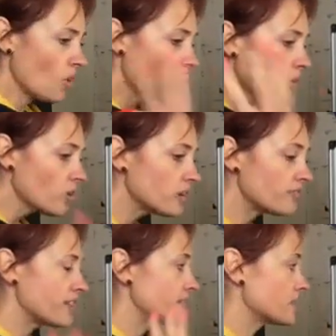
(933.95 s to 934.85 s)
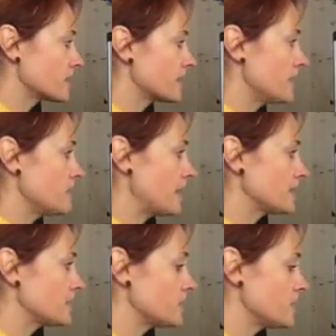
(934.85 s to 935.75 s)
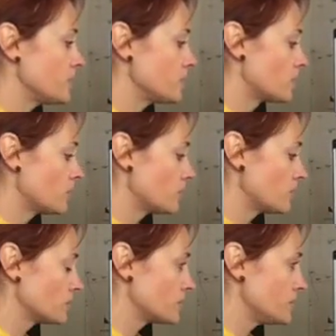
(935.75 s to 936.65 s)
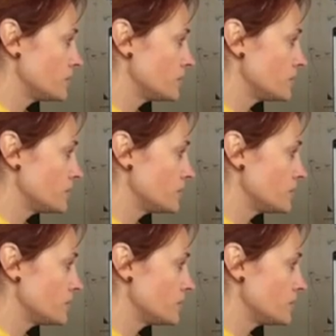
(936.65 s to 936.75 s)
All of this is going to keep adding to your